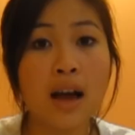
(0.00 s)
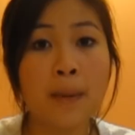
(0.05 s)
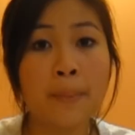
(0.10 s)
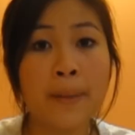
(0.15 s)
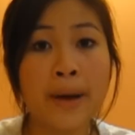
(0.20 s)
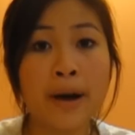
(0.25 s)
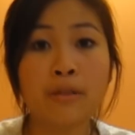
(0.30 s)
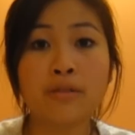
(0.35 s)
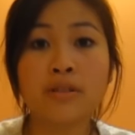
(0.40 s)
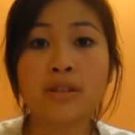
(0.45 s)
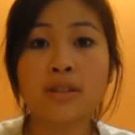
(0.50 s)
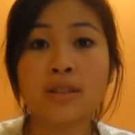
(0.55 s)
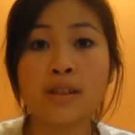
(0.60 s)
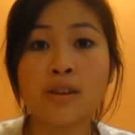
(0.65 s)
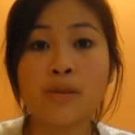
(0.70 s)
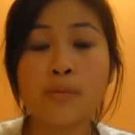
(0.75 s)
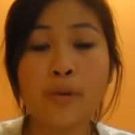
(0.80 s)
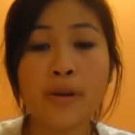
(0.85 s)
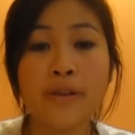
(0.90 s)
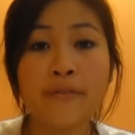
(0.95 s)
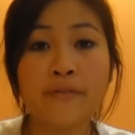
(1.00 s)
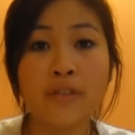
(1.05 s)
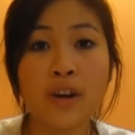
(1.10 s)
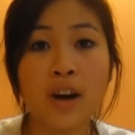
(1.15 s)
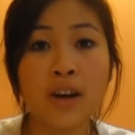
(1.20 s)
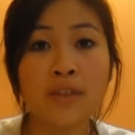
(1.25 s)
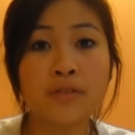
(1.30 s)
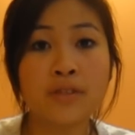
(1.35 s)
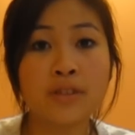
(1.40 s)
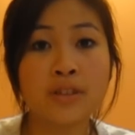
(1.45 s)
about
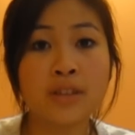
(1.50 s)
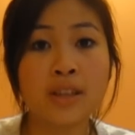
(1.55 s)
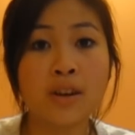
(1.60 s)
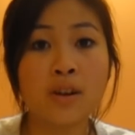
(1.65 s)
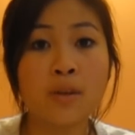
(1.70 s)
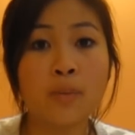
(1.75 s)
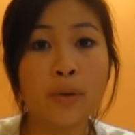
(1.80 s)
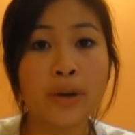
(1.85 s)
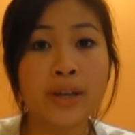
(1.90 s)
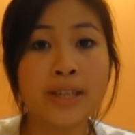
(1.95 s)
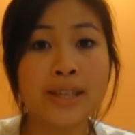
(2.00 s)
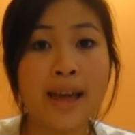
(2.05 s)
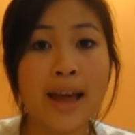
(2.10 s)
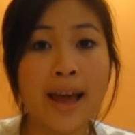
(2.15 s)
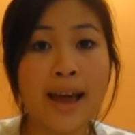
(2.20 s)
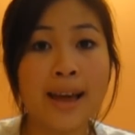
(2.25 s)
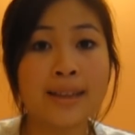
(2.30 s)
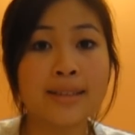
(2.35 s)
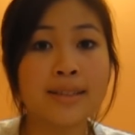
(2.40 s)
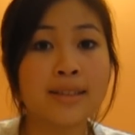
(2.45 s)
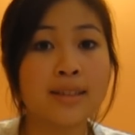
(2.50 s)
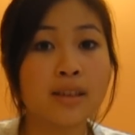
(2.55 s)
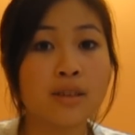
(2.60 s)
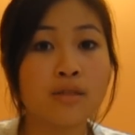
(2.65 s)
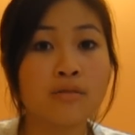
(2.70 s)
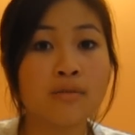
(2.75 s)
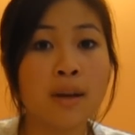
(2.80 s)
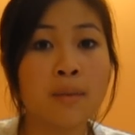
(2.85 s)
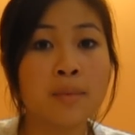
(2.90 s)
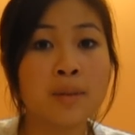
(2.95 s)
0.5 to
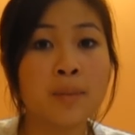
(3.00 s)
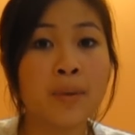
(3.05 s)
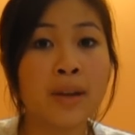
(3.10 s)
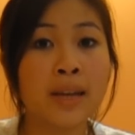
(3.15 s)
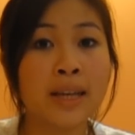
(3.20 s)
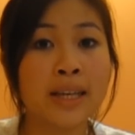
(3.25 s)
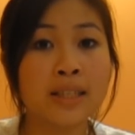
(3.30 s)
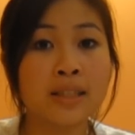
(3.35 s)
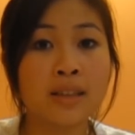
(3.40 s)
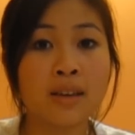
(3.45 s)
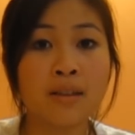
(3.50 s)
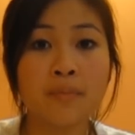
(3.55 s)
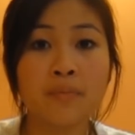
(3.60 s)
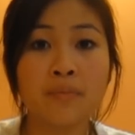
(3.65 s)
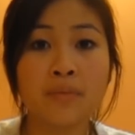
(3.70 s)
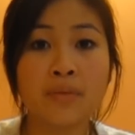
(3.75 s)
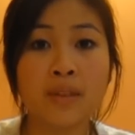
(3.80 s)
0.8 grams per litre,